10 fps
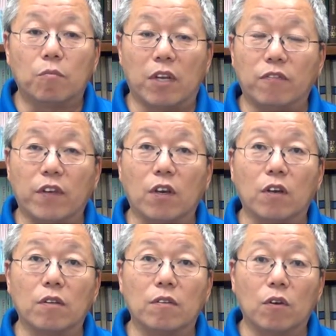plate
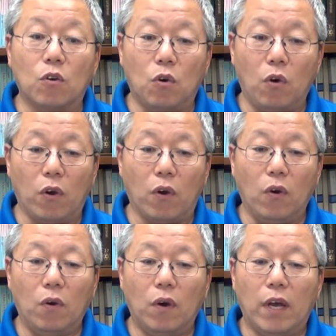fin
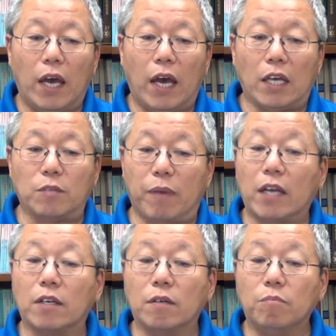coil has
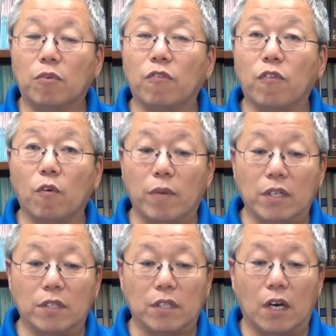better
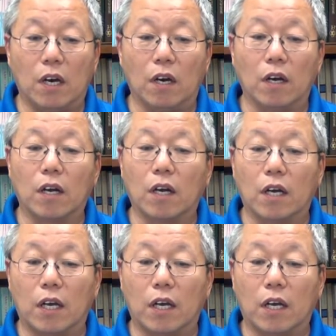performance on